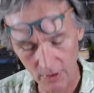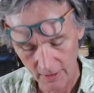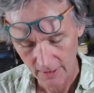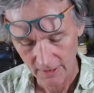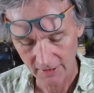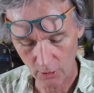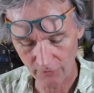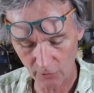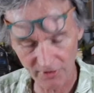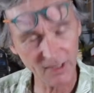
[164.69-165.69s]
So if
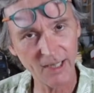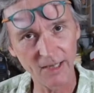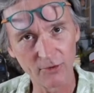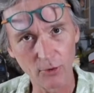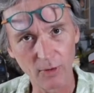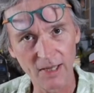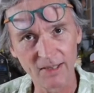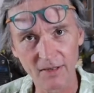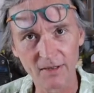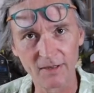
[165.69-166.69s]
you're sticking to a
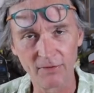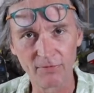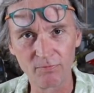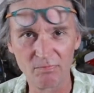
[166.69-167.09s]
sensitive